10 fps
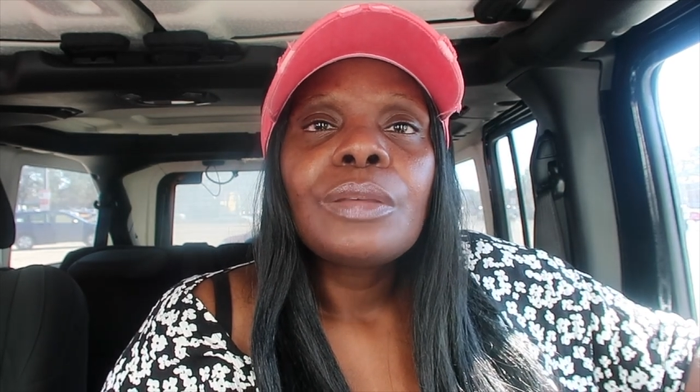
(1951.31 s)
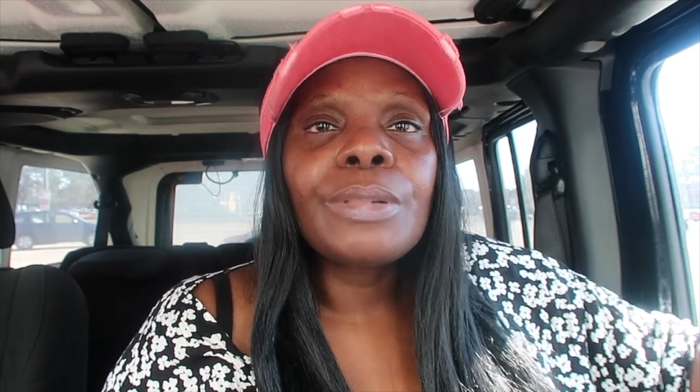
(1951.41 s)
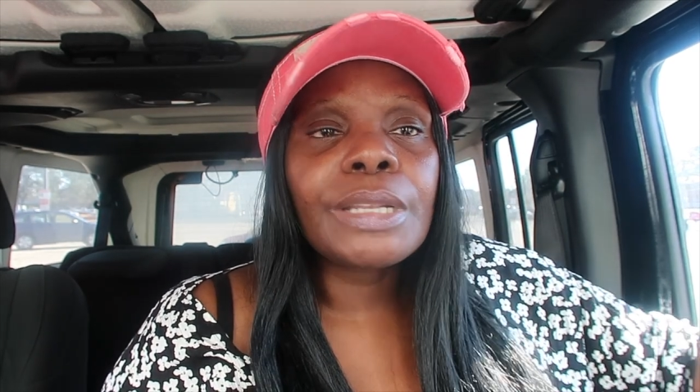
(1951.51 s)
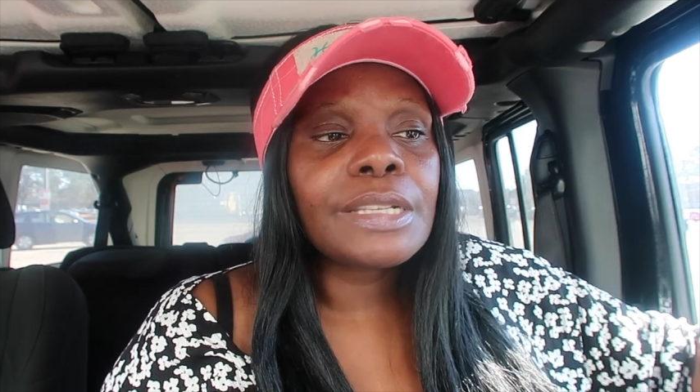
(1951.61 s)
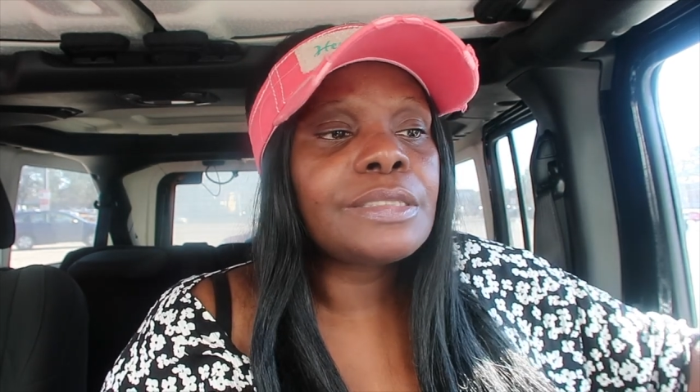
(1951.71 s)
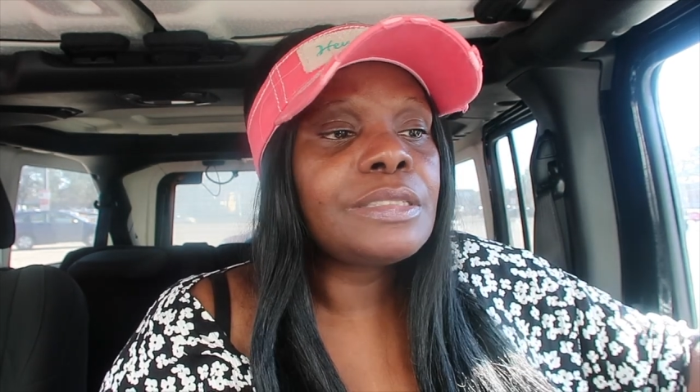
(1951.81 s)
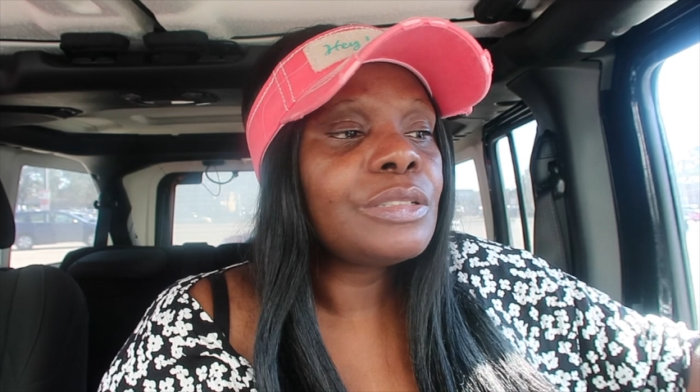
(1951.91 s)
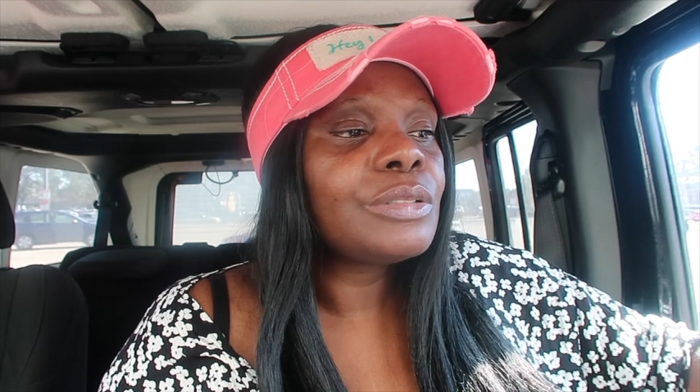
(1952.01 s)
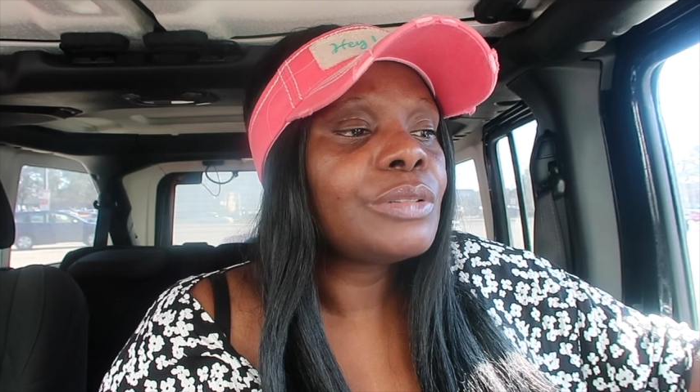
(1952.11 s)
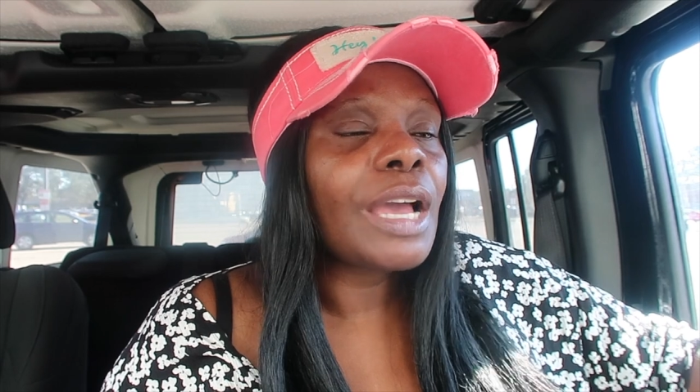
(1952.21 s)
But I
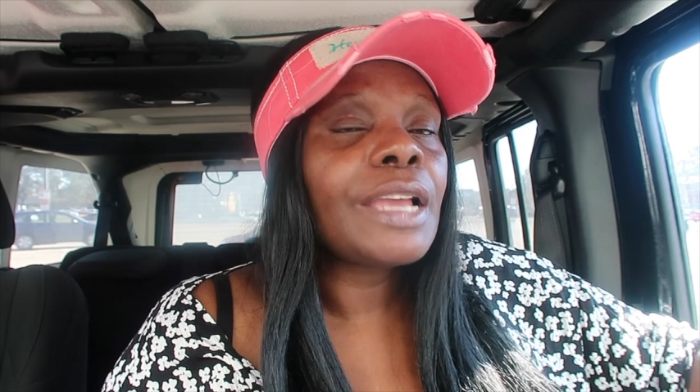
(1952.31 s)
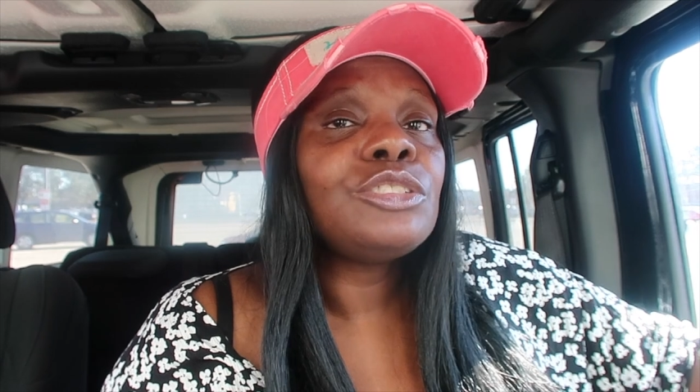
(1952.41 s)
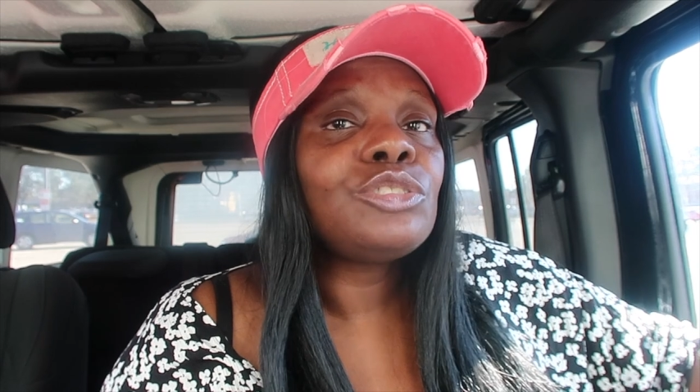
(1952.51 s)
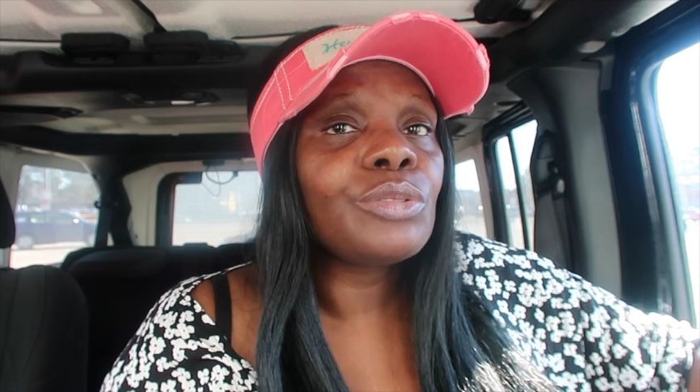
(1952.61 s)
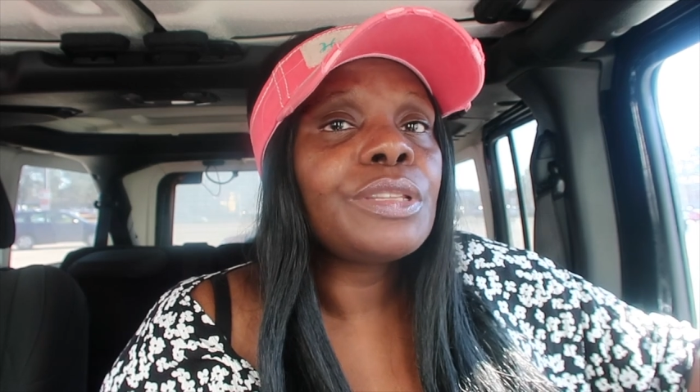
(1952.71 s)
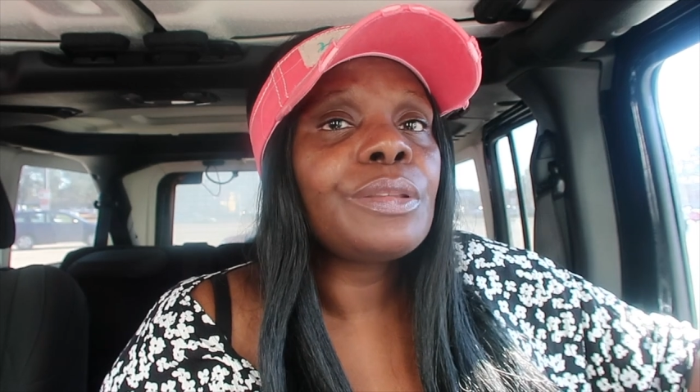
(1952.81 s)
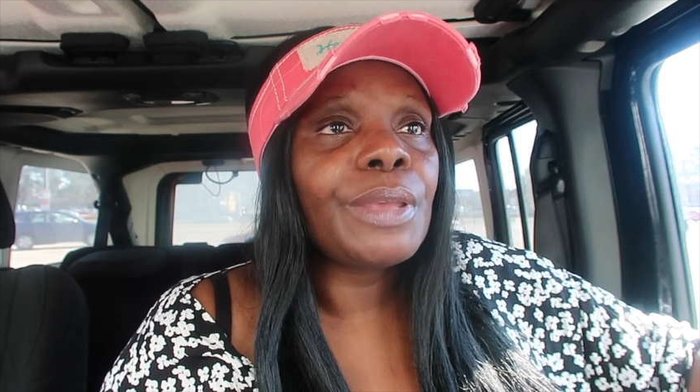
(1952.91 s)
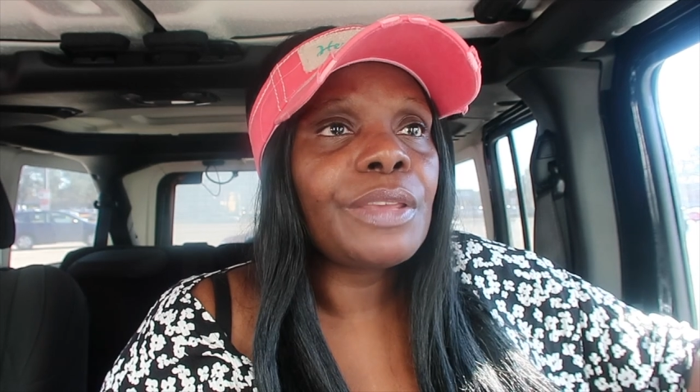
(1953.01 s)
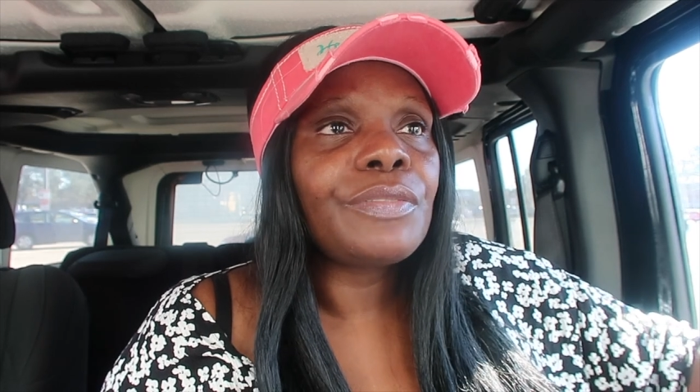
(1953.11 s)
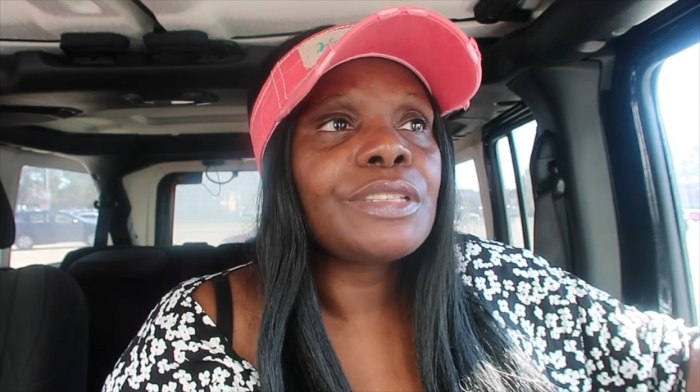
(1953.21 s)
still, I enjoyed the
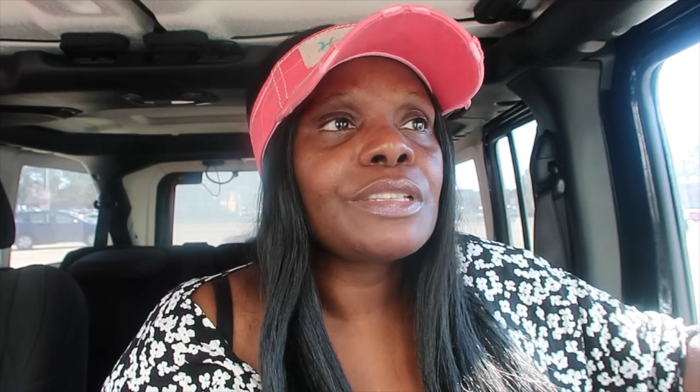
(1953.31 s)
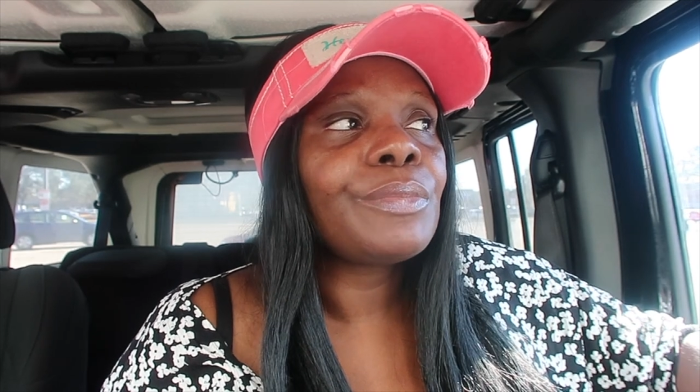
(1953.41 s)
baked fish.